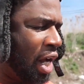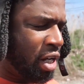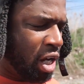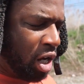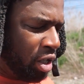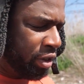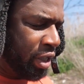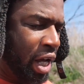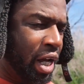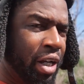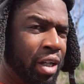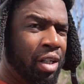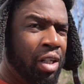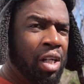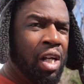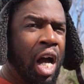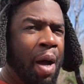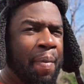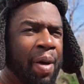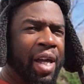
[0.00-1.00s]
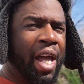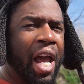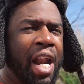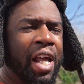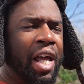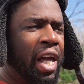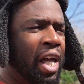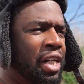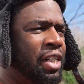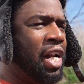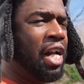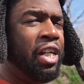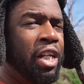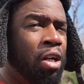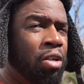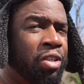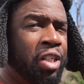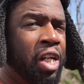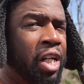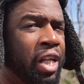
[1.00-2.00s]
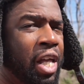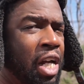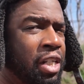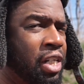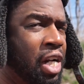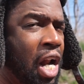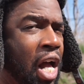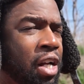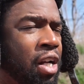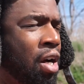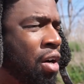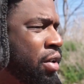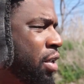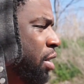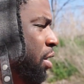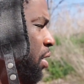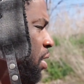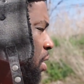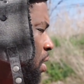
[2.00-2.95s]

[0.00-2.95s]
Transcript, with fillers: I caught that. Mechanic didn't catch that. DOT didn't catch that. I caught it.